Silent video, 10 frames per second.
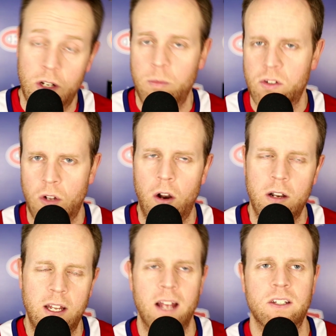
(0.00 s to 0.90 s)
I'm used to
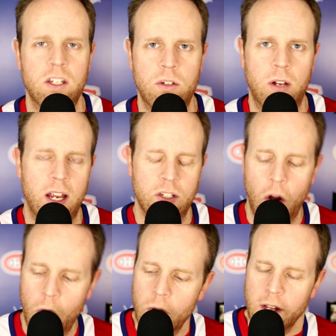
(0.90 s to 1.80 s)
RDS, as you guys
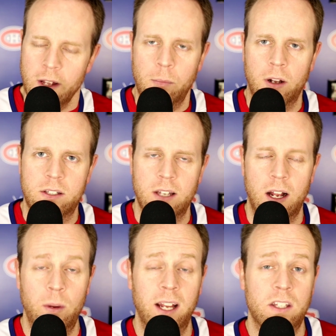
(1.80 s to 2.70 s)
know, but
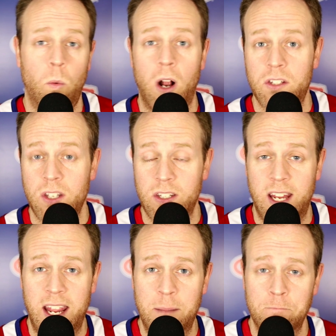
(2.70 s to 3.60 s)
we get to watch this
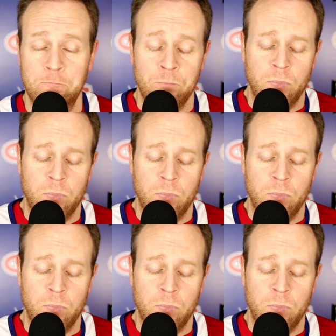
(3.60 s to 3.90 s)
game